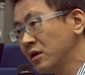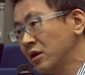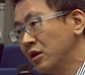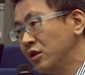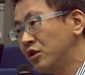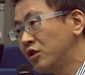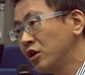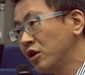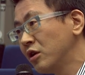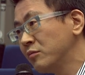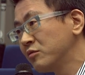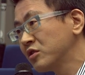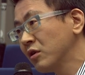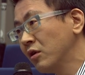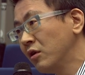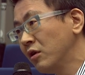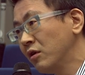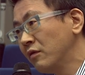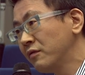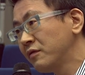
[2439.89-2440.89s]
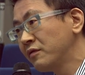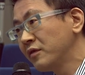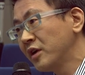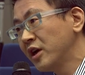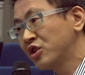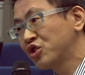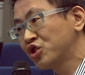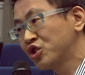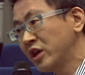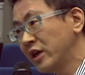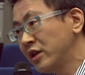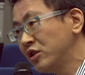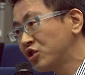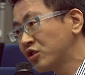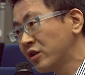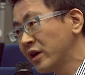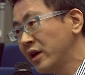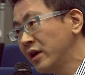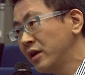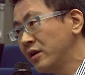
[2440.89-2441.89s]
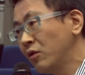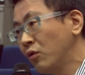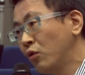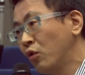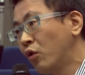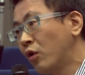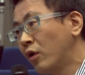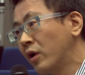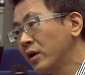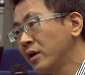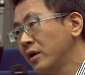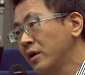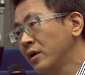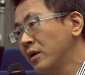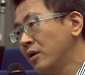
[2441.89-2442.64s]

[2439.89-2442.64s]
in terms of exchange rate or